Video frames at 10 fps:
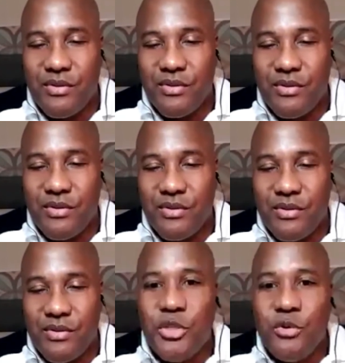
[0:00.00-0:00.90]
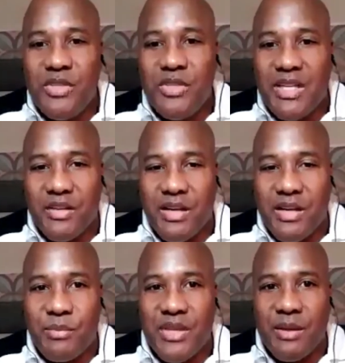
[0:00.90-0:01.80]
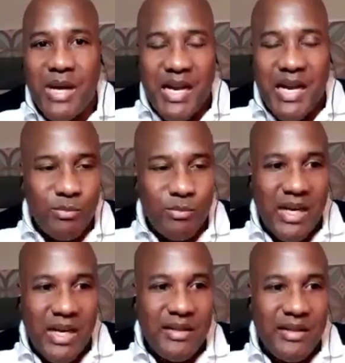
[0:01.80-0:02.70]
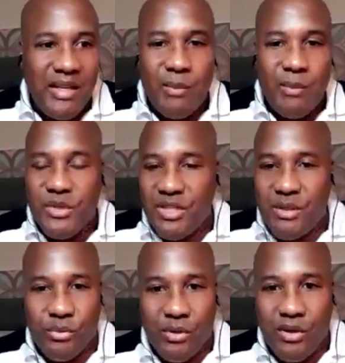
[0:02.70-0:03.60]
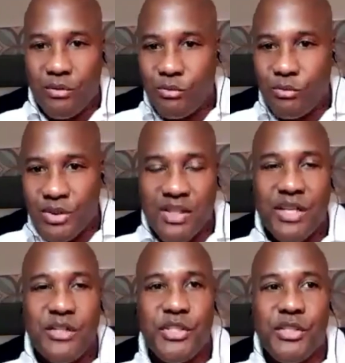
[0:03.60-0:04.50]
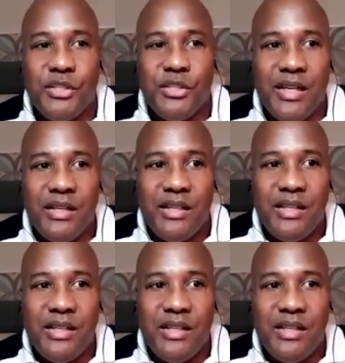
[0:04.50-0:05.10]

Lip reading: So once you've given up the passport at the embassy abroad, whichever country you're in,